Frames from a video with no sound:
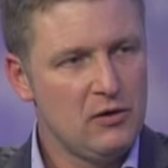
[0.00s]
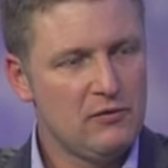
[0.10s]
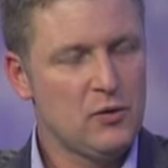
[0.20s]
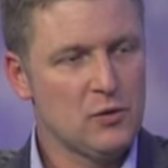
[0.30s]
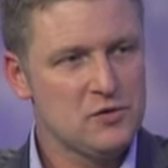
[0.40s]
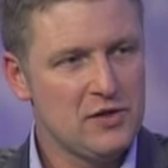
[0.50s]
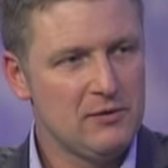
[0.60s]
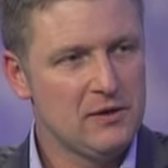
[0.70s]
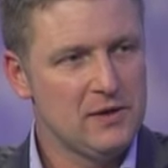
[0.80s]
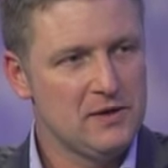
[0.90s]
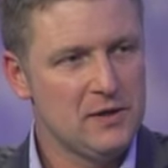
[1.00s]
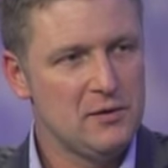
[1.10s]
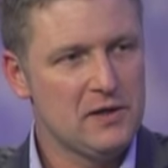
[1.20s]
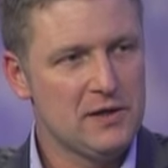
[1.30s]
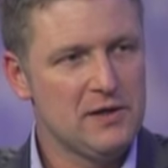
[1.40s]
Of course, currently in the
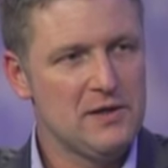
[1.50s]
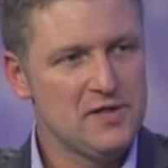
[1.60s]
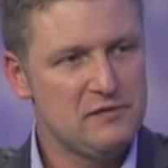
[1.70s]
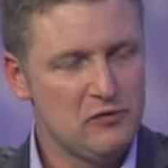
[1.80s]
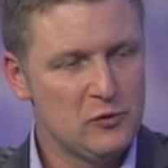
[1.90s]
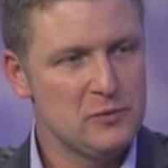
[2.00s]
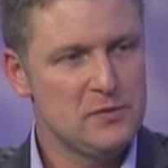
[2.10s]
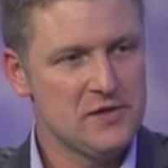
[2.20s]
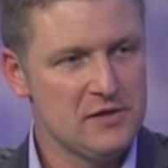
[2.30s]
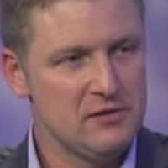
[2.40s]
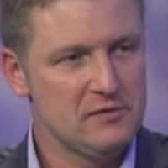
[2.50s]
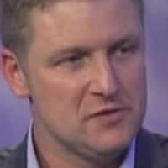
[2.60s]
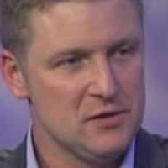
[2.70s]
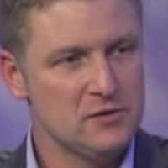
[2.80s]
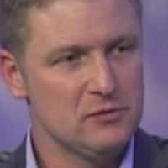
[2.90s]
UK, it's 40% of the
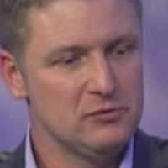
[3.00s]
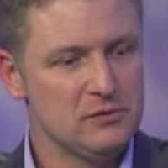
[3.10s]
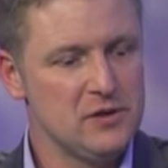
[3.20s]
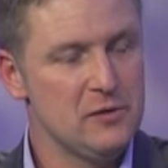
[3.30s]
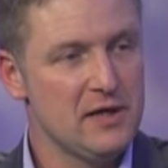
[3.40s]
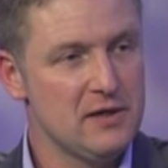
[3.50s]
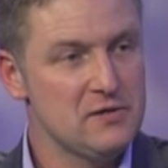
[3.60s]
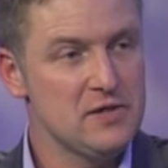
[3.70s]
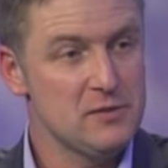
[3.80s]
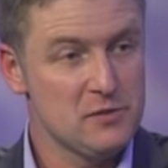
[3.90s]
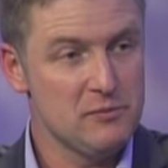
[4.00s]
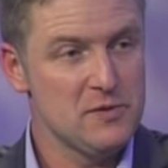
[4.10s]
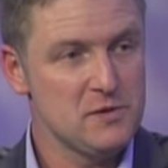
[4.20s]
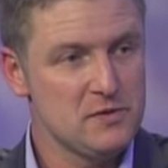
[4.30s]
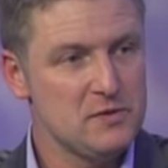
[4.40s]
total UK CO2
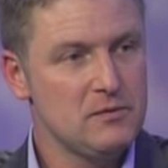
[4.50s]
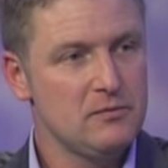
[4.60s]
emissions.